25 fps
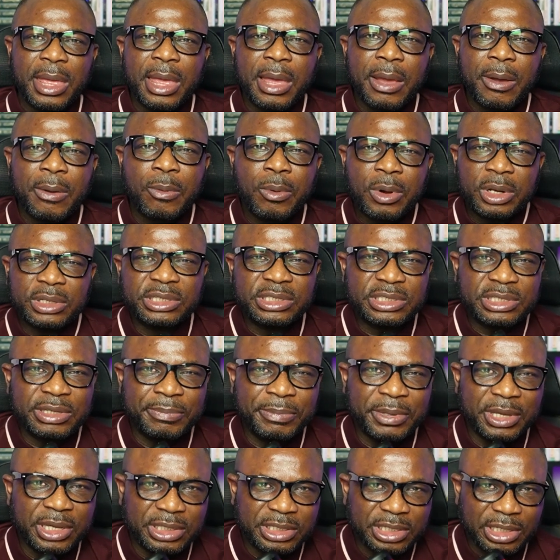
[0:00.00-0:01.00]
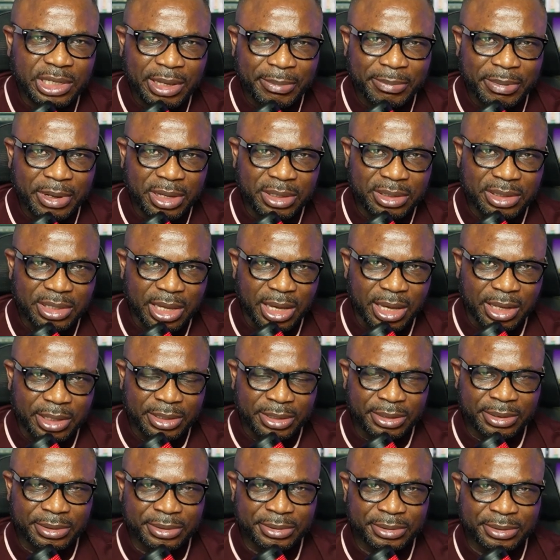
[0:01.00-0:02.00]
what is the big deal about that?
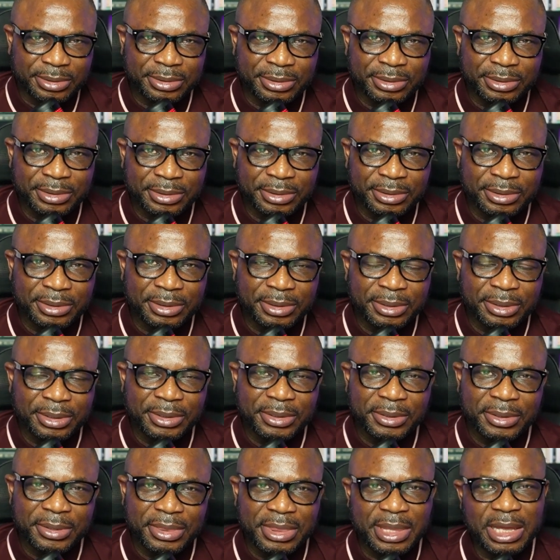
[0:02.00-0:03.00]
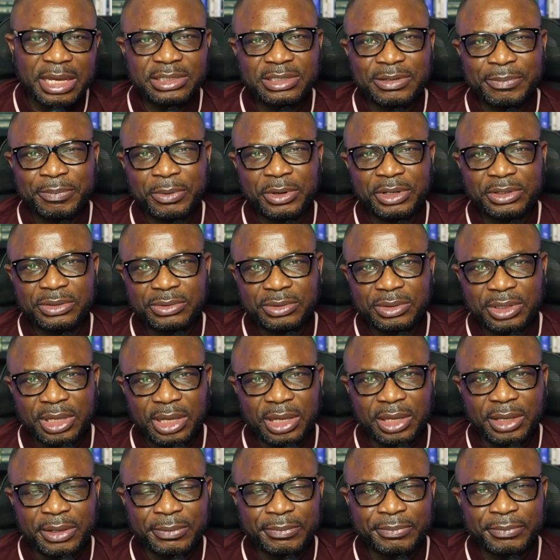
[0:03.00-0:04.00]
That's the point
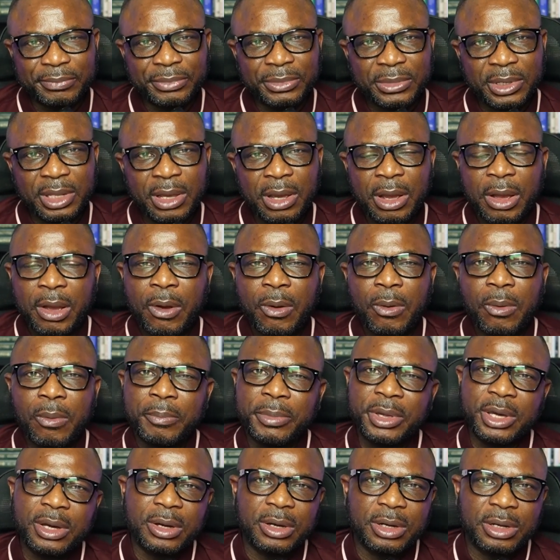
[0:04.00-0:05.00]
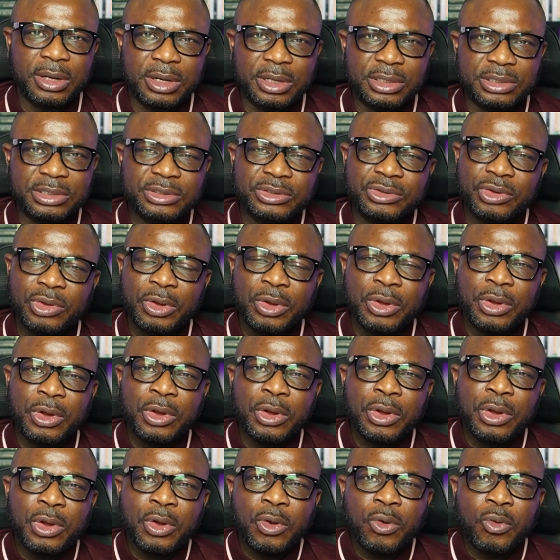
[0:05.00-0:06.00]
today. Because
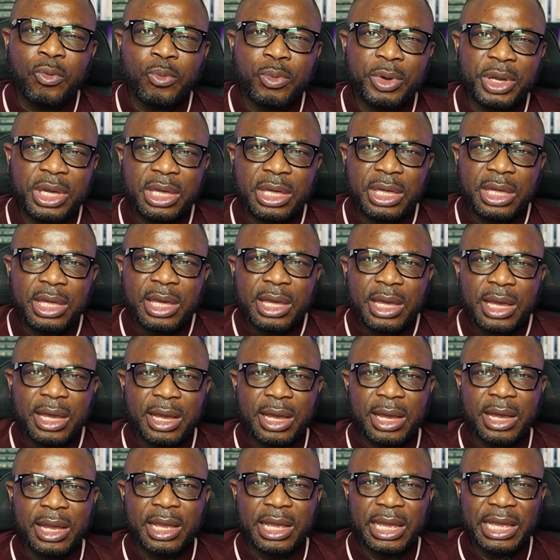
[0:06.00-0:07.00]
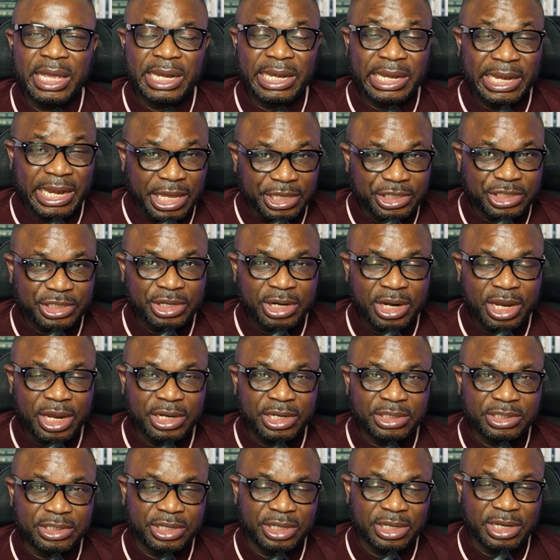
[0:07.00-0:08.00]
we
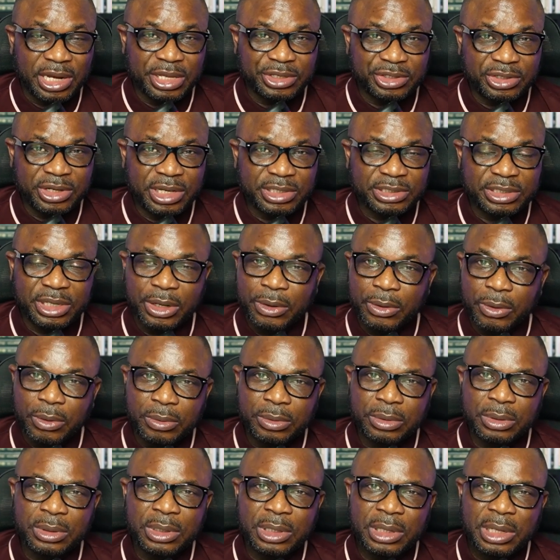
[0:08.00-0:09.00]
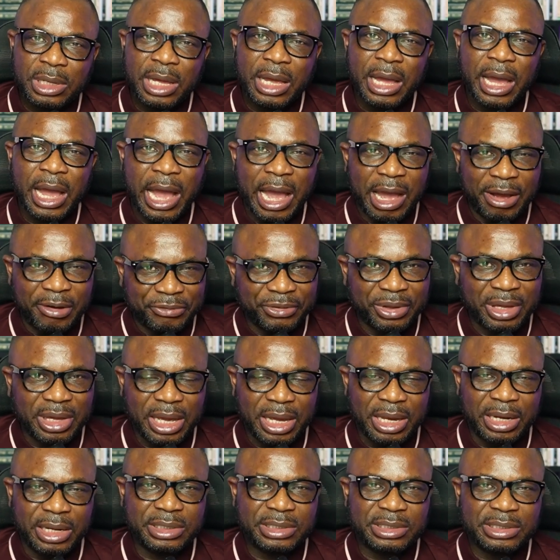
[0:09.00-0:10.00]
Nigerians alone,
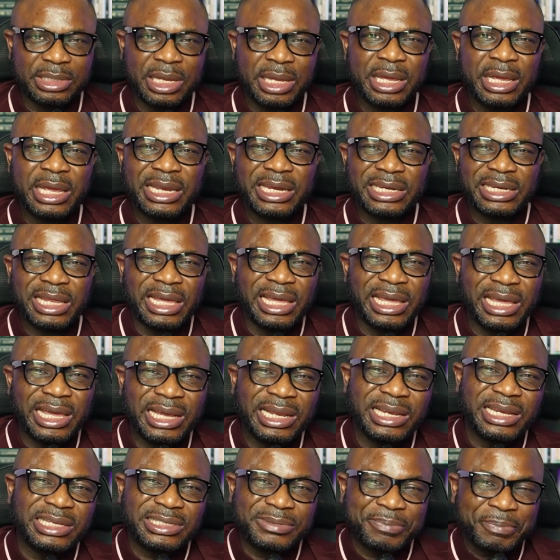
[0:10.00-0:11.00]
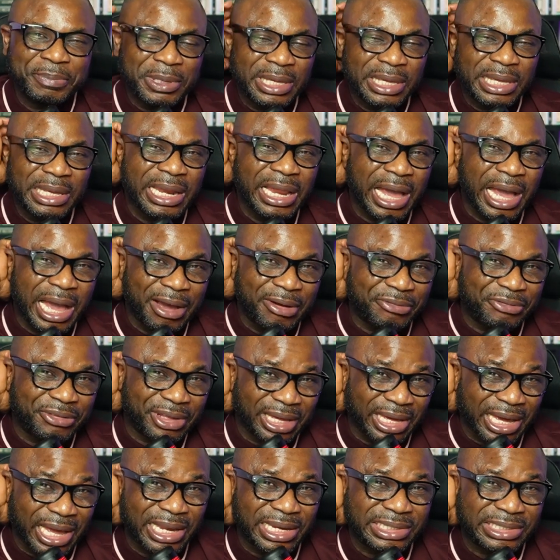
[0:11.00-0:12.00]
Africans, the English-speaking
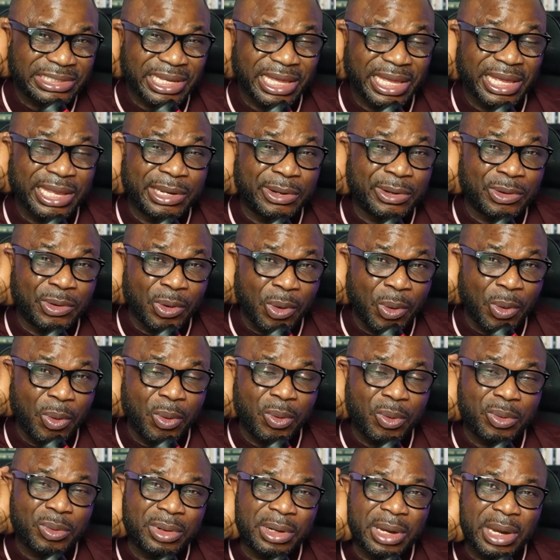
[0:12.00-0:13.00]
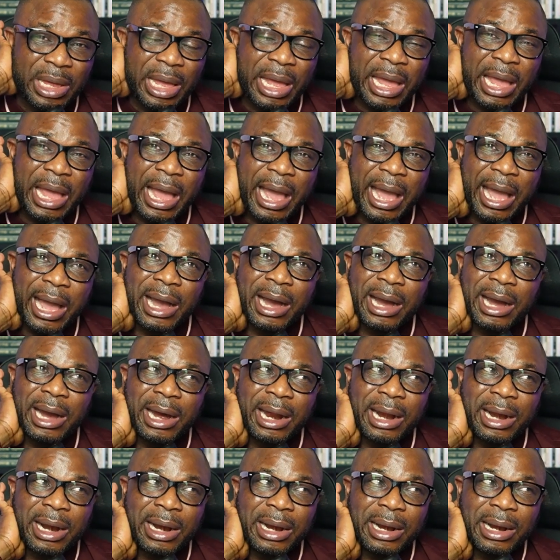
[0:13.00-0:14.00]
Africans alone
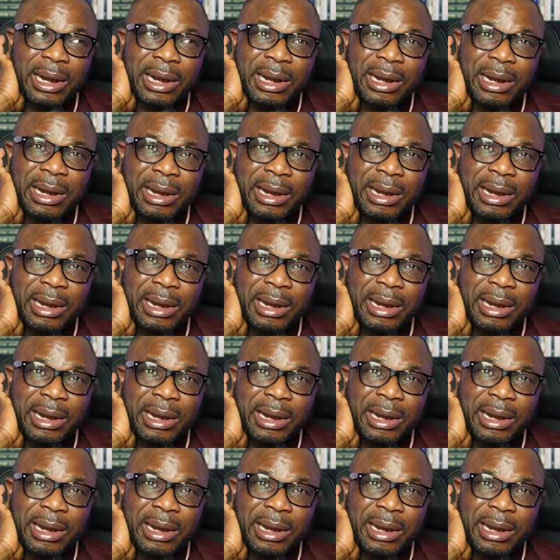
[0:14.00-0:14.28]
are